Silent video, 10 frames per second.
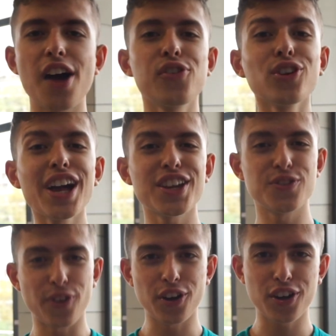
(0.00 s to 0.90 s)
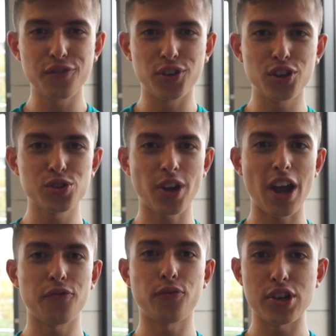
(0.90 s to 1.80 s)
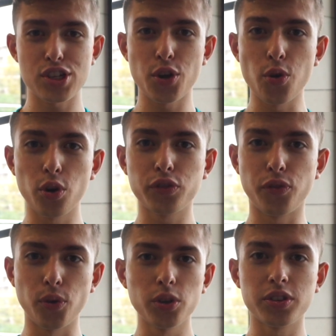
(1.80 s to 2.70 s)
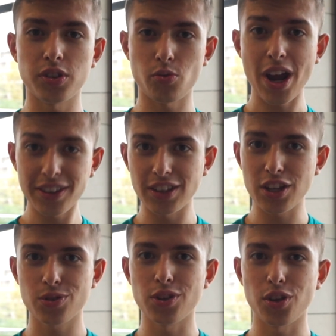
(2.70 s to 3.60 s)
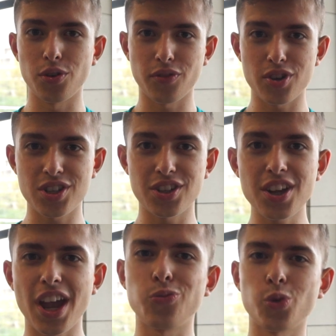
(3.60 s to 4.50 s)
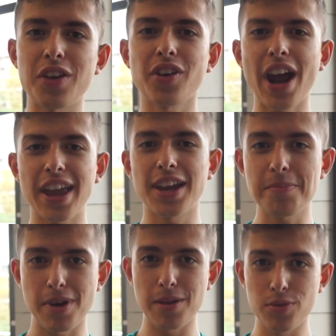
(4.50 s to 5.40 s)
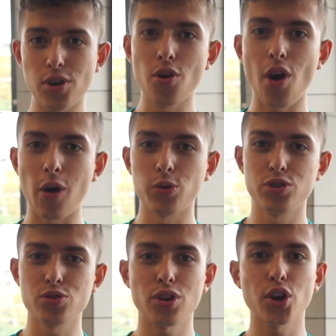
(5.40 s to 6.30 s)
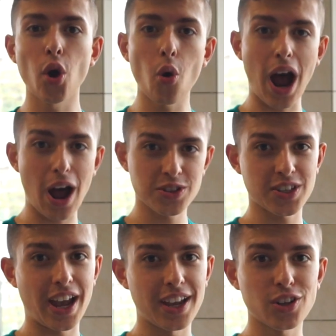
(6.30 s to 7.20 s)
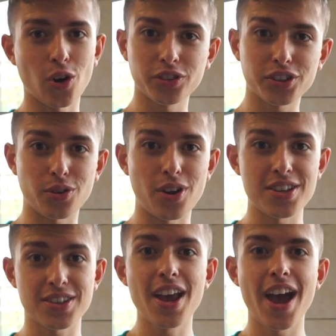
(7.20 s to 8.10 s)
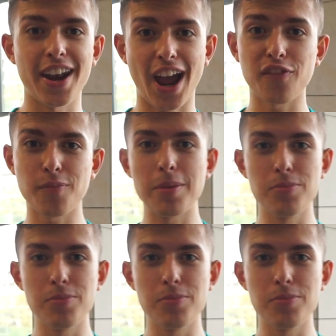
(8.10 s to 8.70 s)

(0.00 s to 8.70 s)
I feel like it's very convenient to have freshly cooked food right next to the university, and whenever I get my meal, I would usually go outside on the terrace and have my